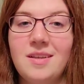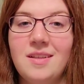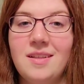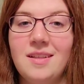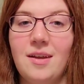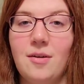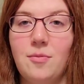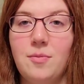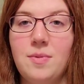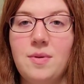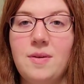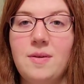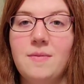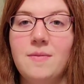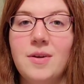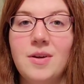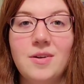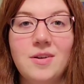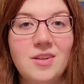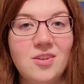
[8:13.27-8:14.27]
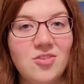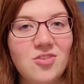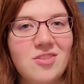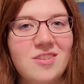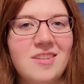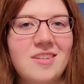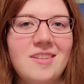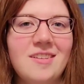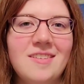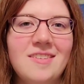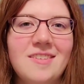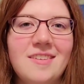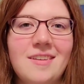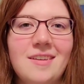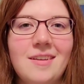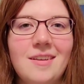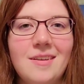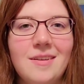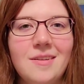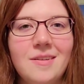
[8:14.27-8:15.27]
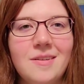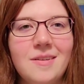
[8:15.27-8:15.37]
That would be very interesting to see